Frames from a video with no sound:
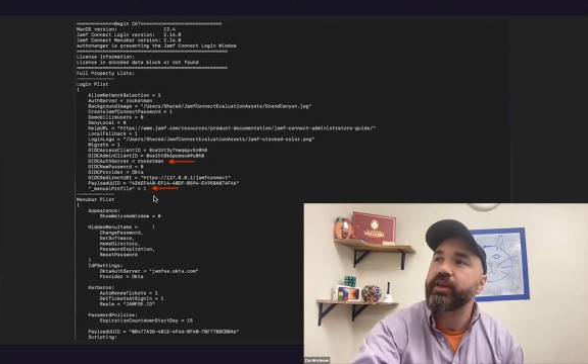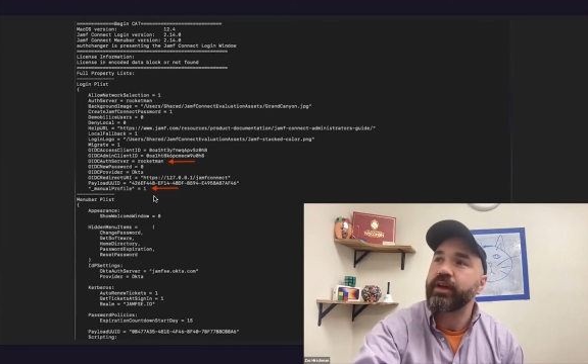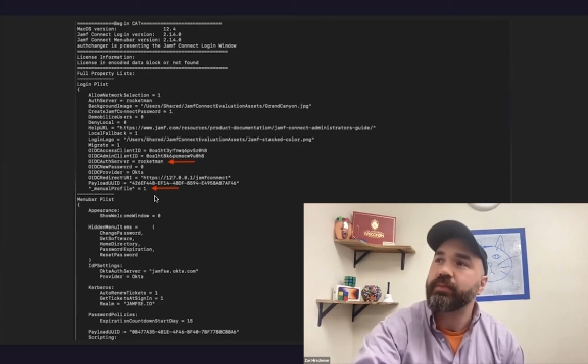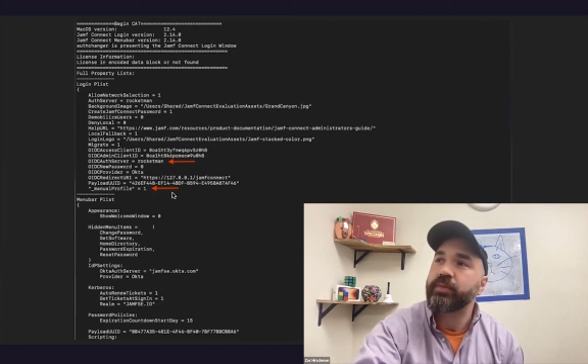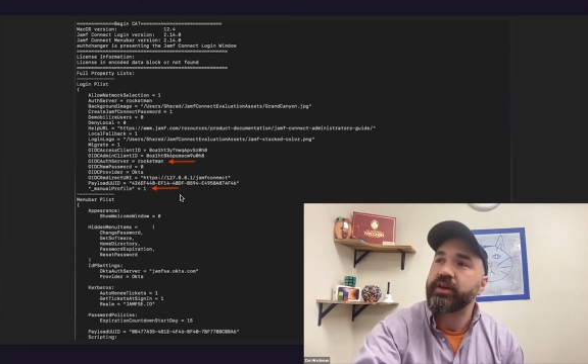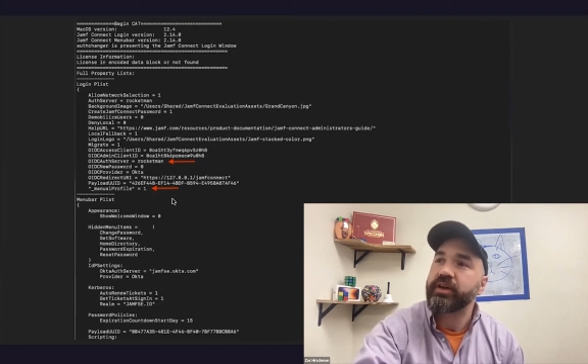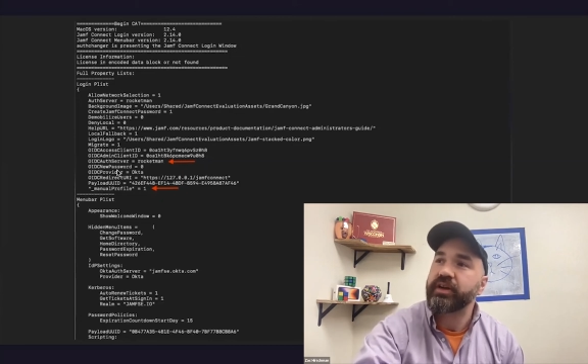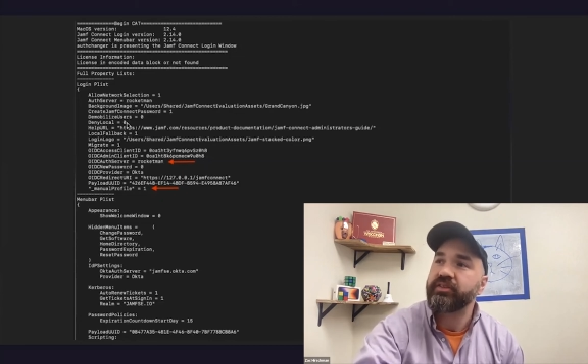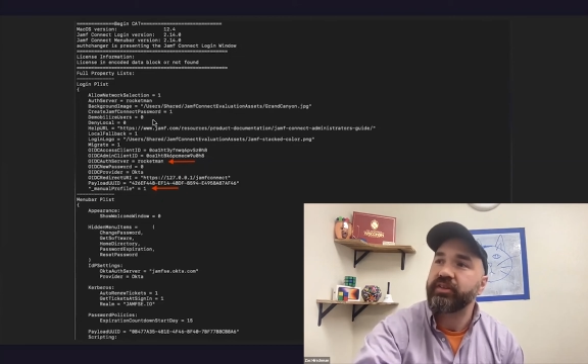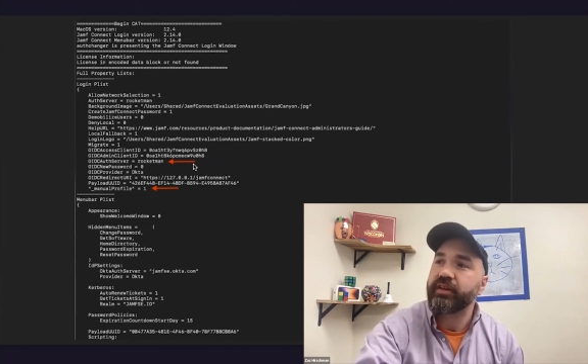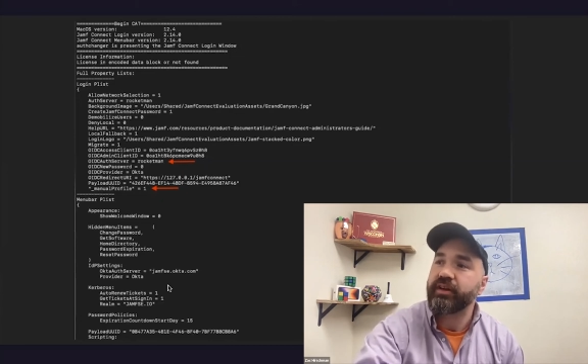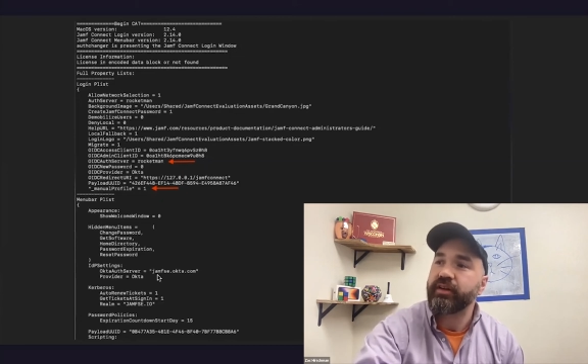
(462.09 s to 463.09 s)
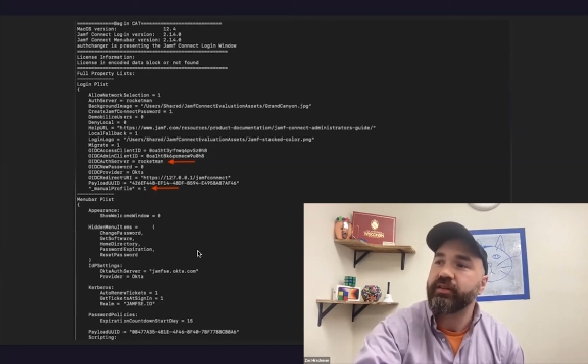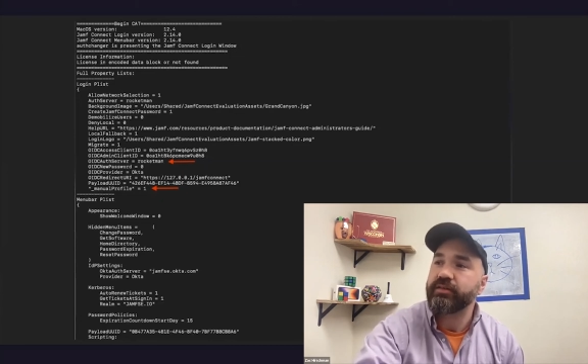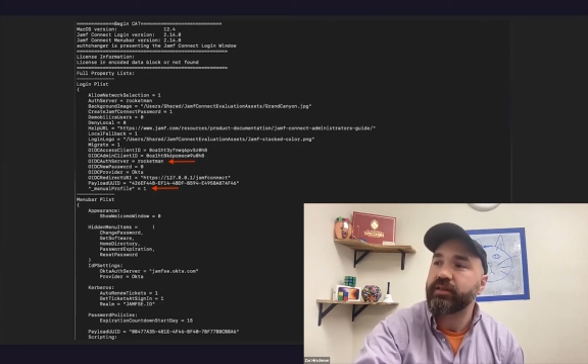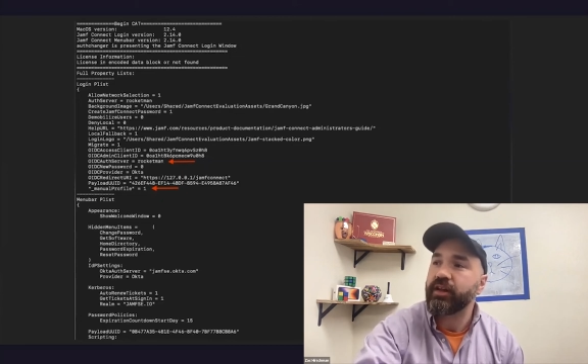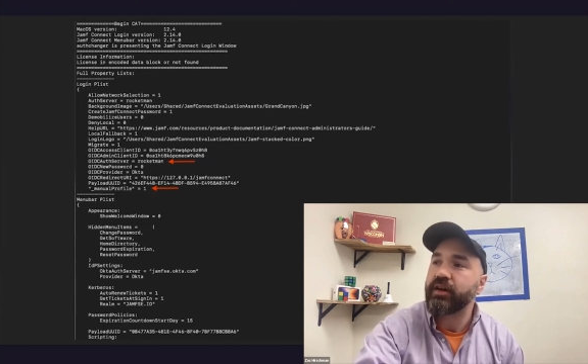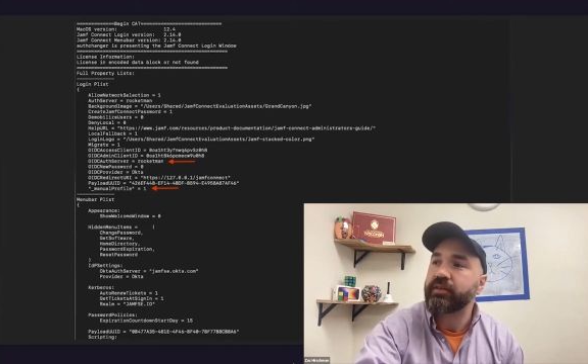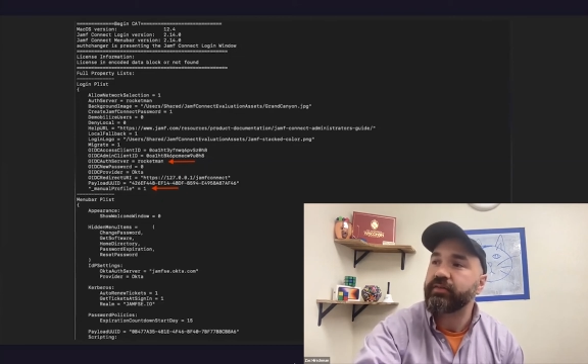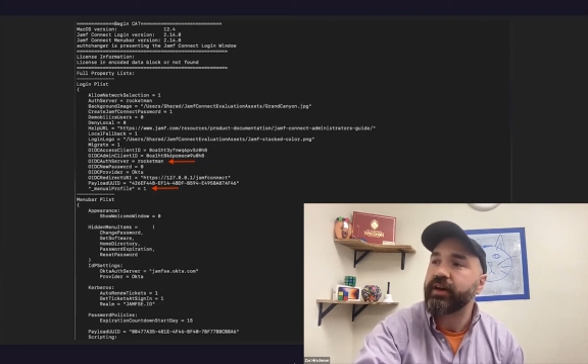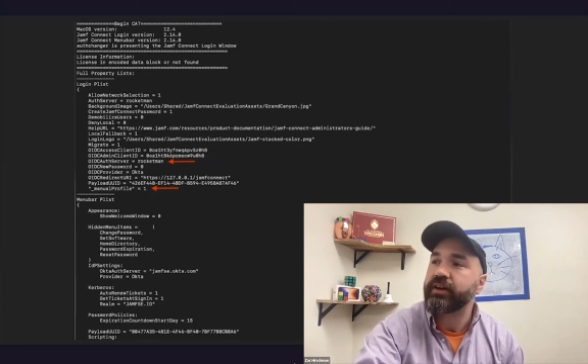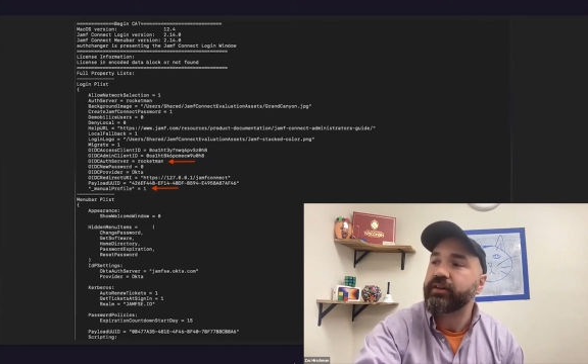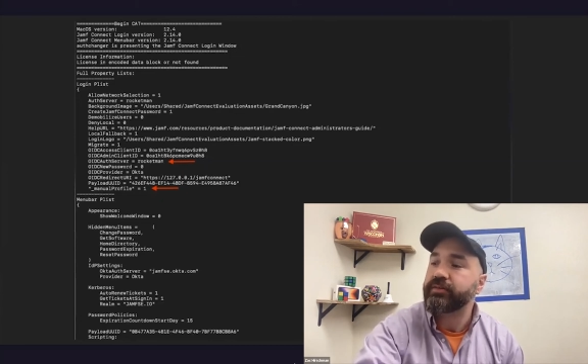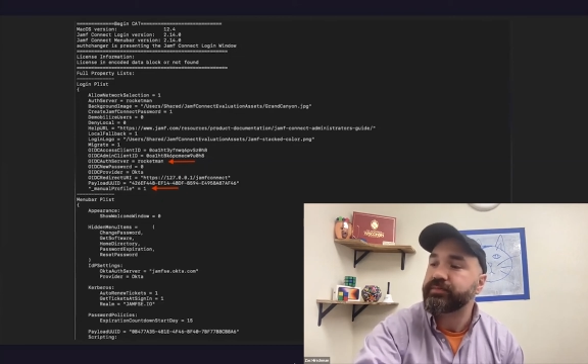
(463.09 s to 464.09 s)
and put it into their log
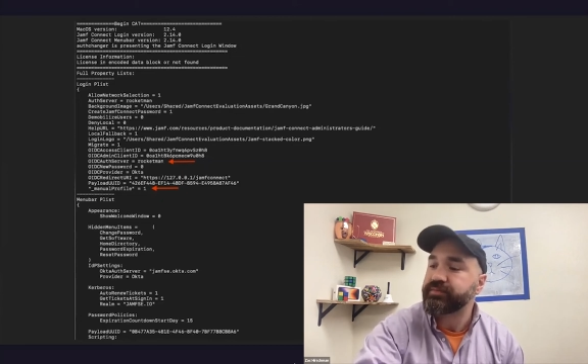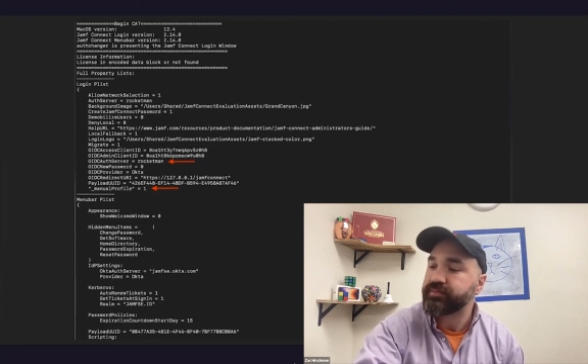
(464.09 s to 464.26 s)
file.